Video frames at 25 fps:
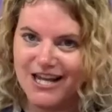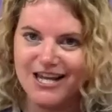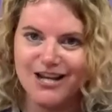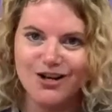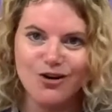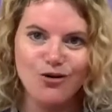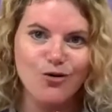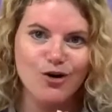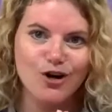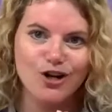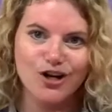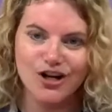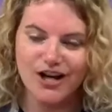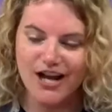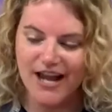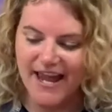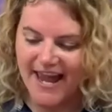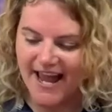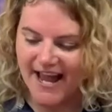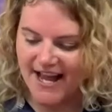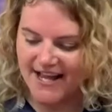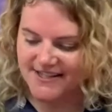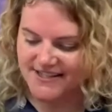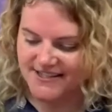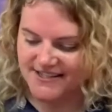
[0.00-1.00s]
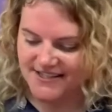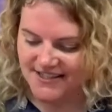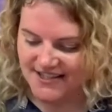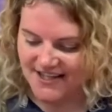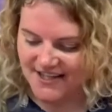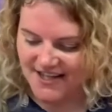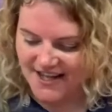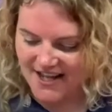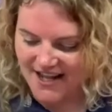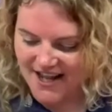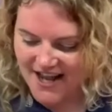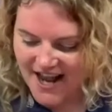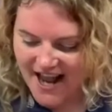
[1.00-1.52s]
in or your hands.
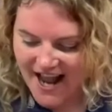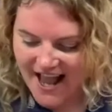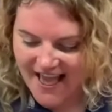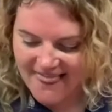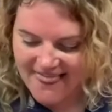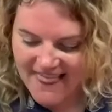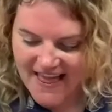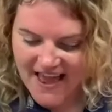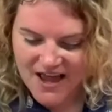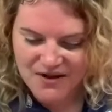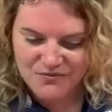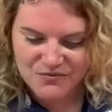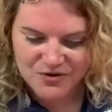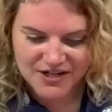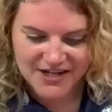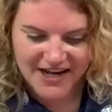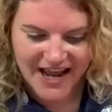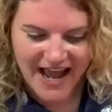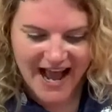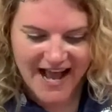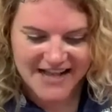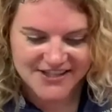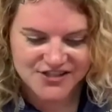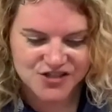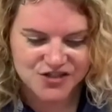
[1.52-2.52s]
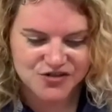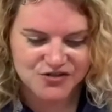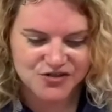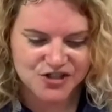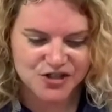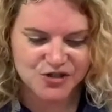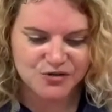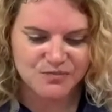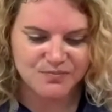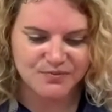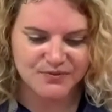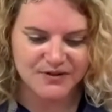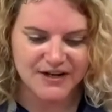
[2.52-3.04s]
And then we're gonna ask you
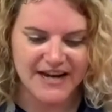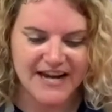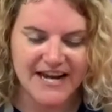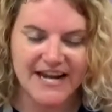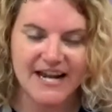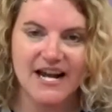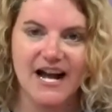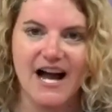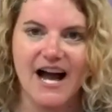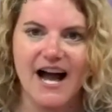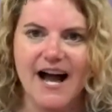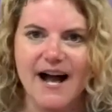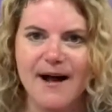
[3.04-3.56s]
to bring